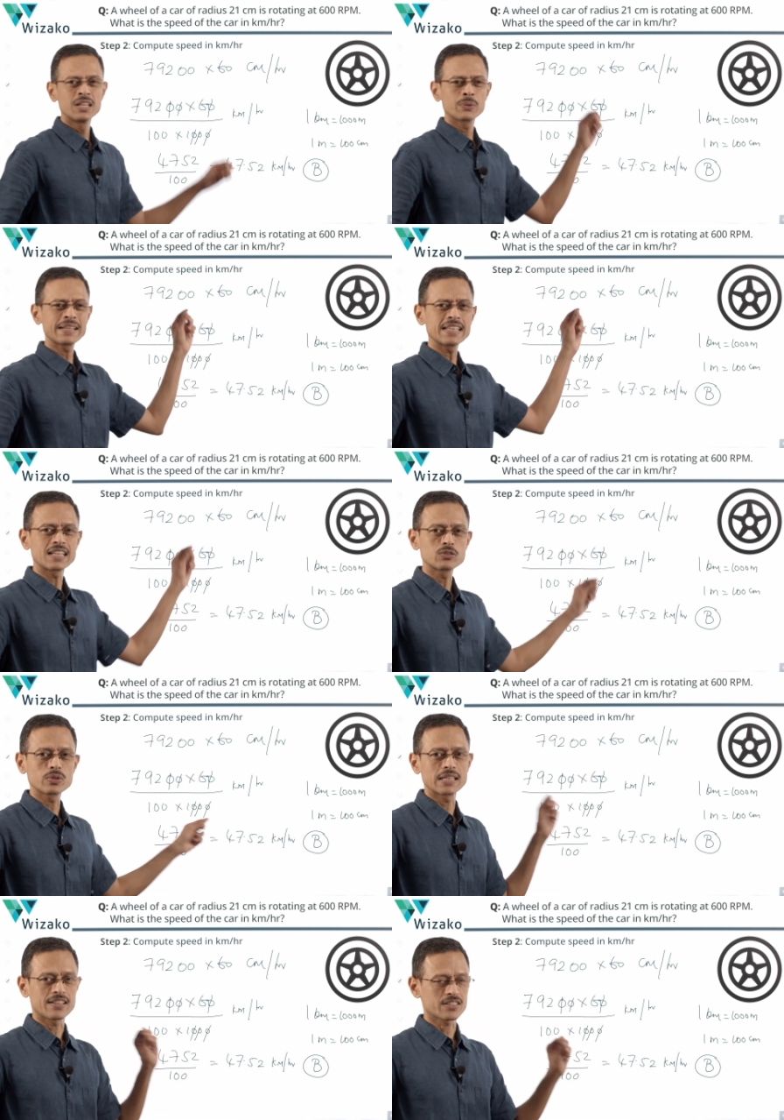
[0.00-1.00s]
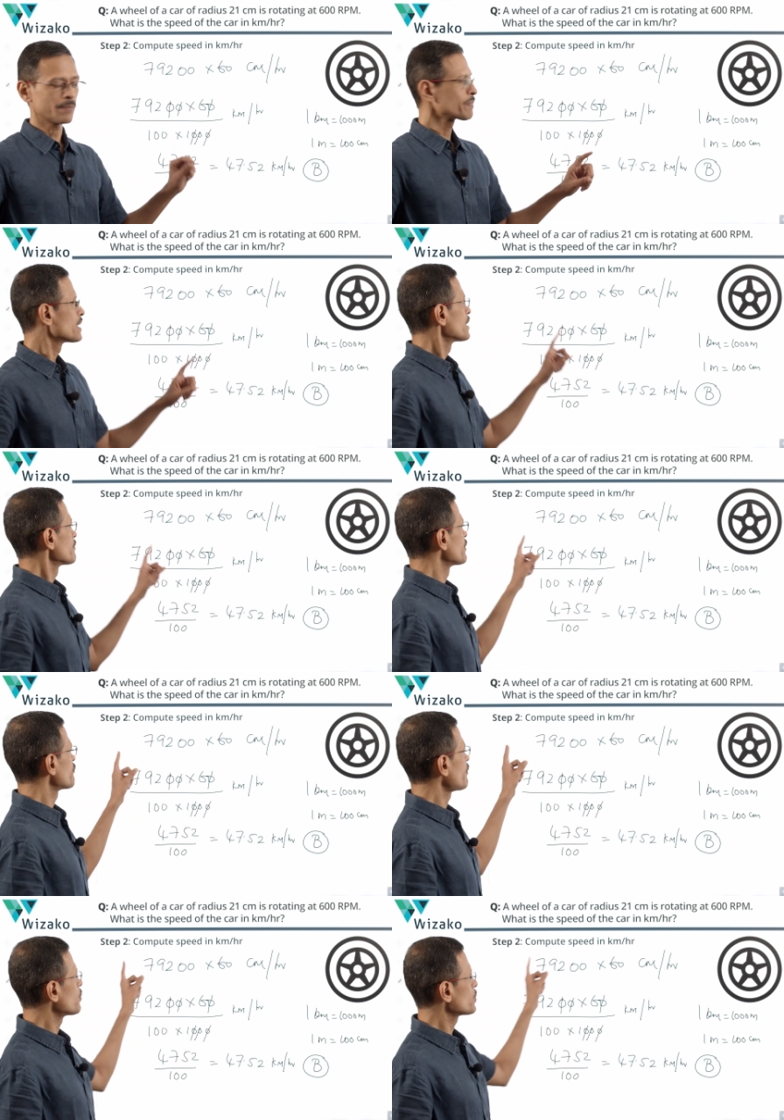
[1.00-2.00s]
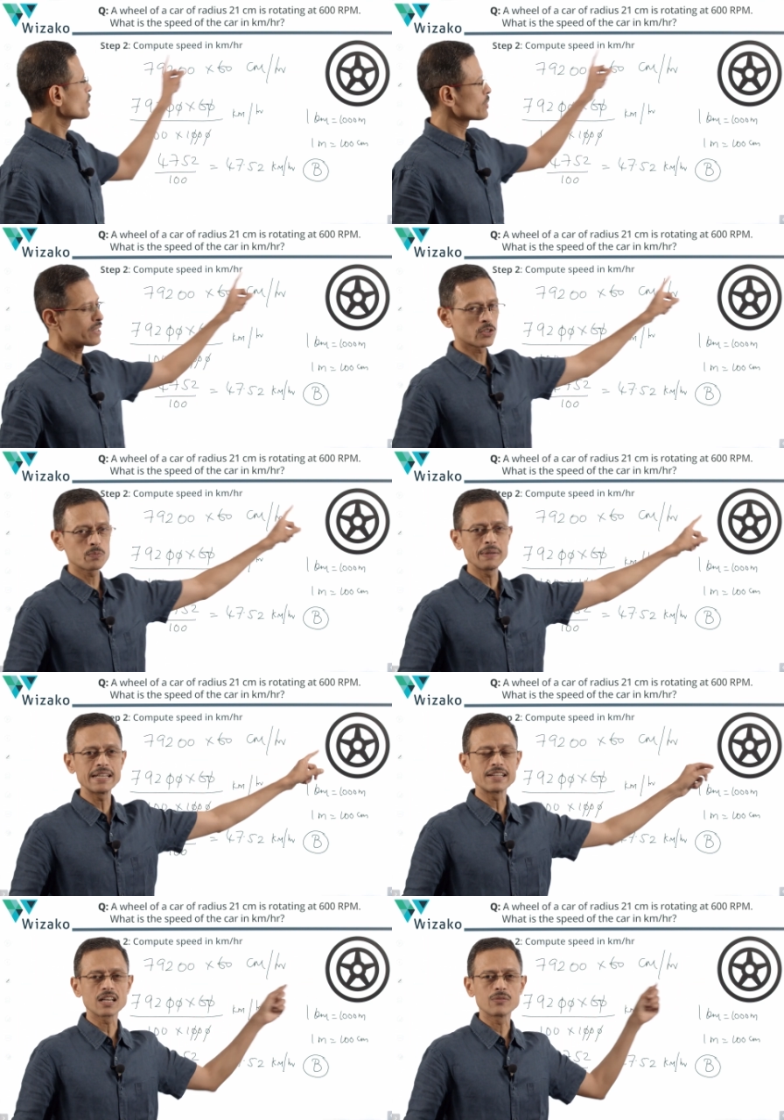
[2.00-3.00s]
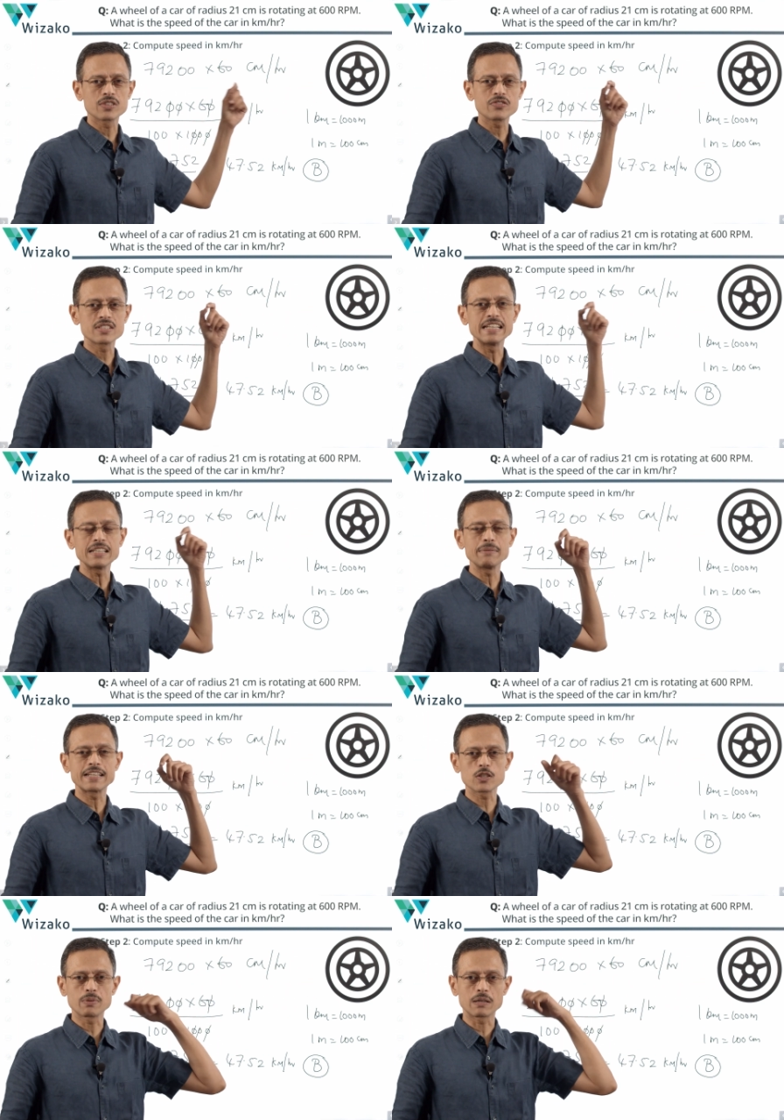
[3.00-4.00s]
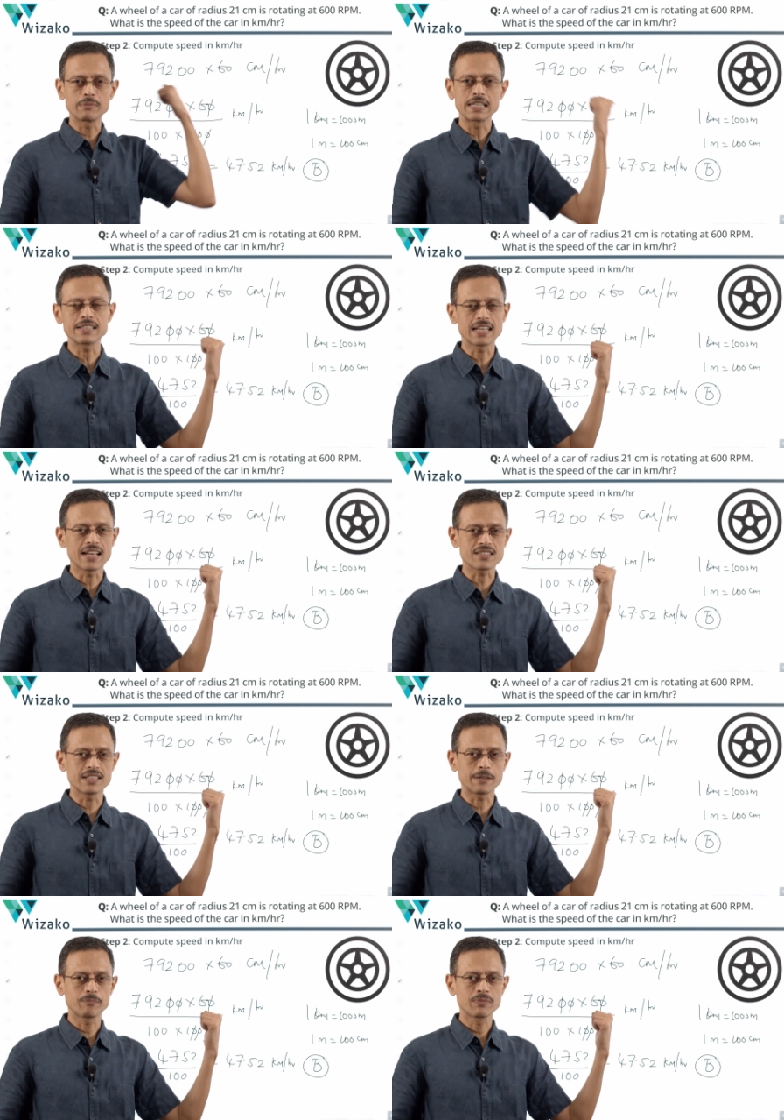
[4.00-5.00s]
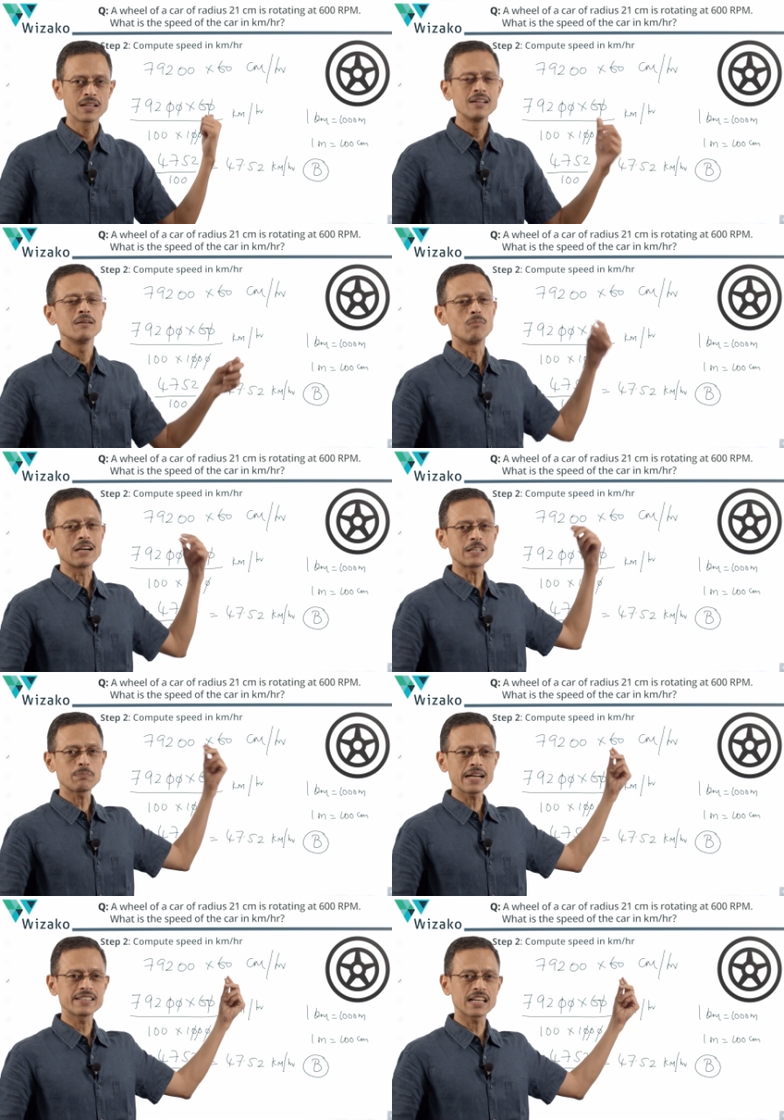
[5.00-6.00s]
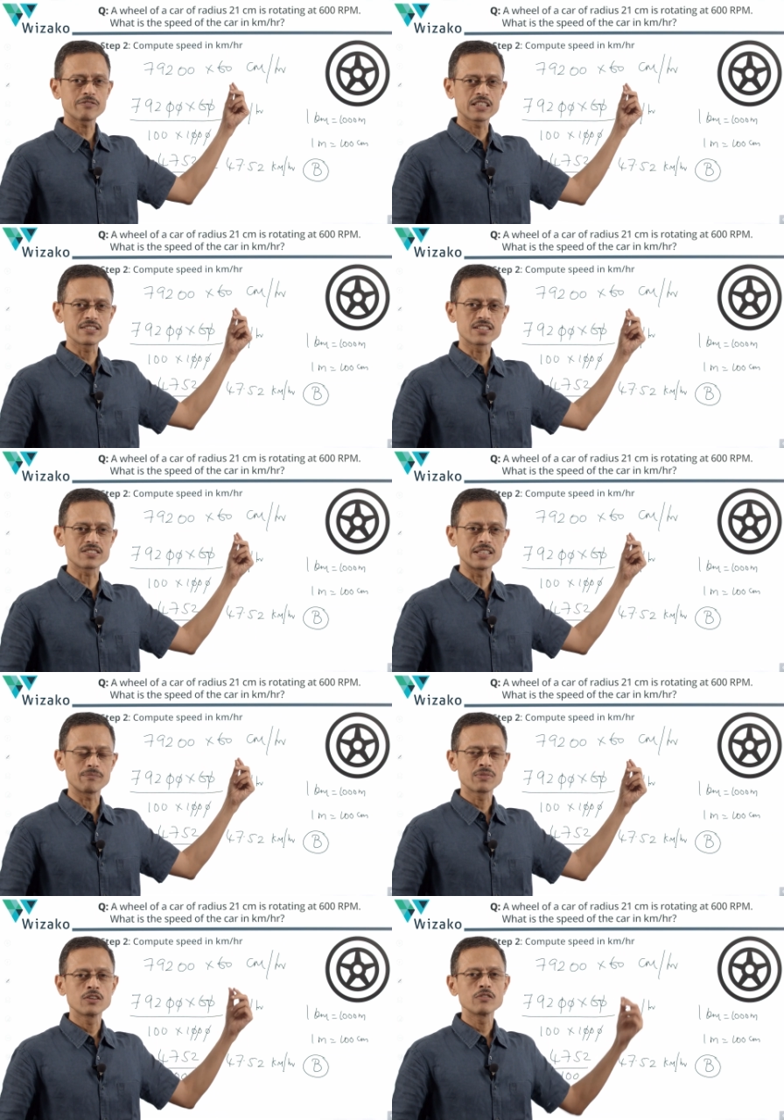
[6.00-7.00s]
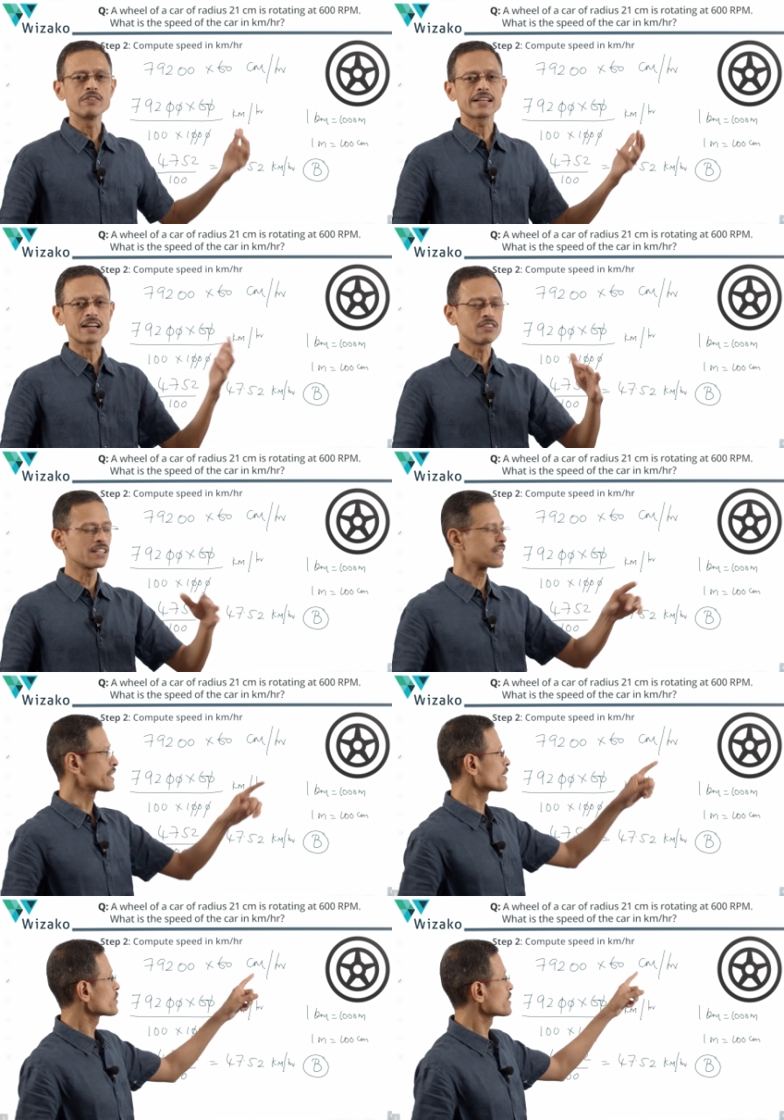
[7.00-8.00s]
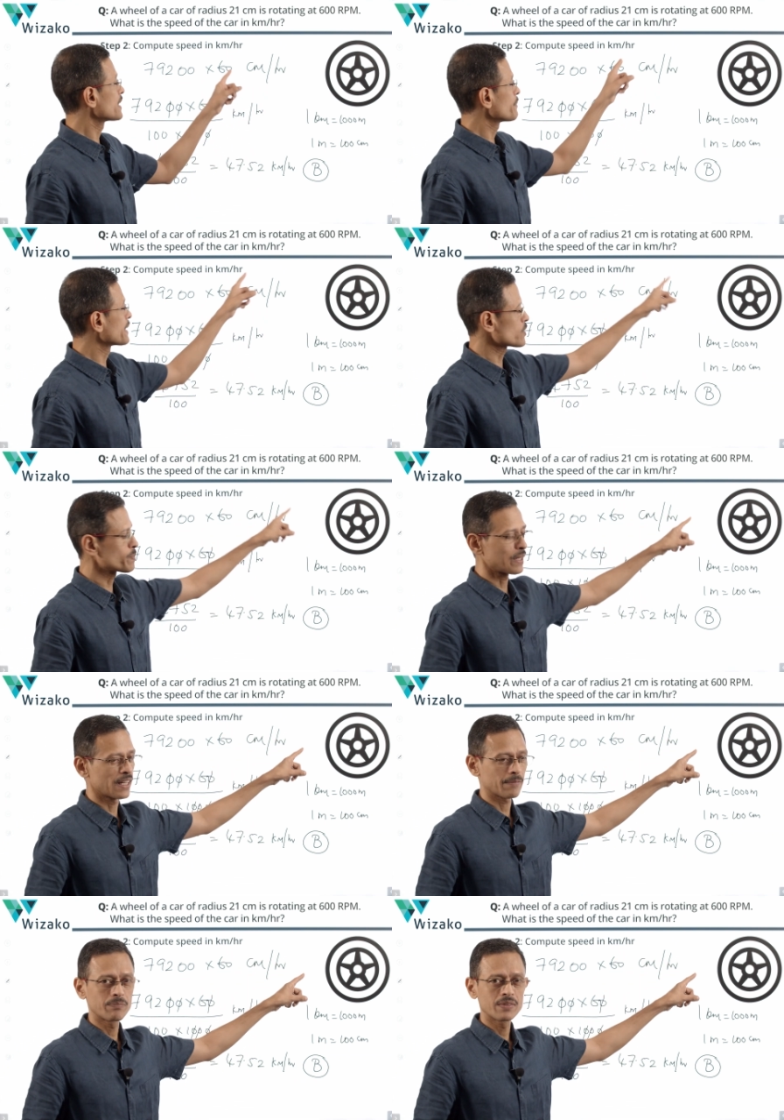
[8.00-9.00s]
Quickly run through the last step. We found out the speed in terms of centimeters per minute in the last slide. Multiplied that with the 60, we converted it into centimeters per hour.